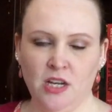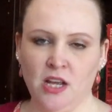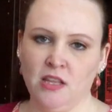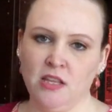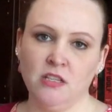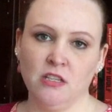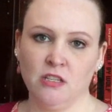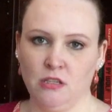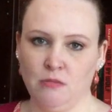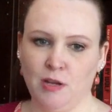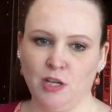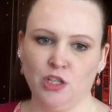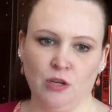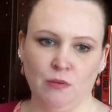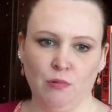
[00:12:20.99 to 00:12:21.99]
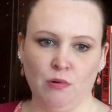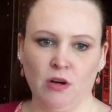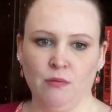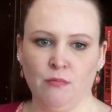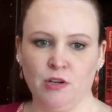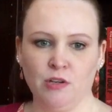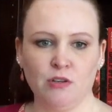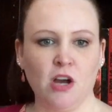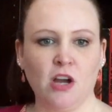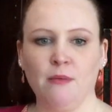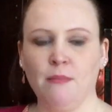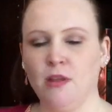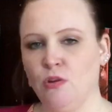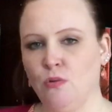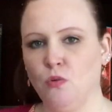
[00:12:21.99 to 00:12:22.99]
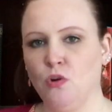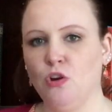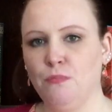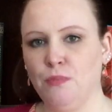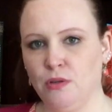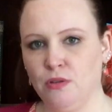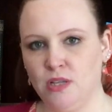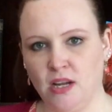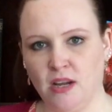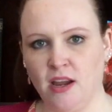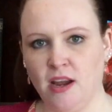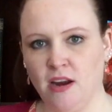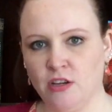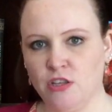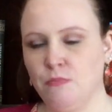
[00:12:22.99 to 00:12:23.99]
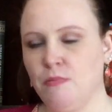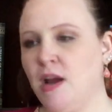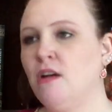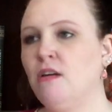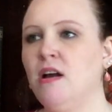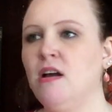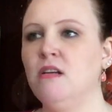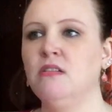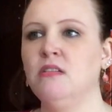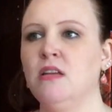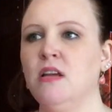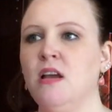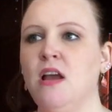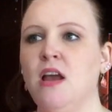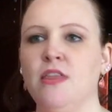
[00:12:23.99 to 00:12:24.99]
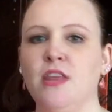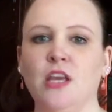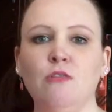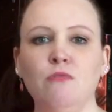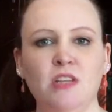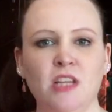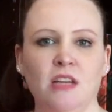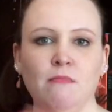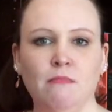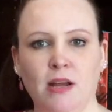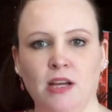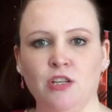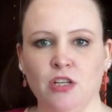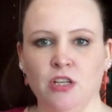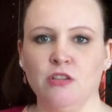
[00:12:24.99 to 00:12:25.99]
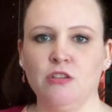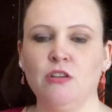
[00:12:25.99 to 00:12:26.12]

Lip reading: And this is especially important when you're talking about the world building and character backgrounds that you didn't mention.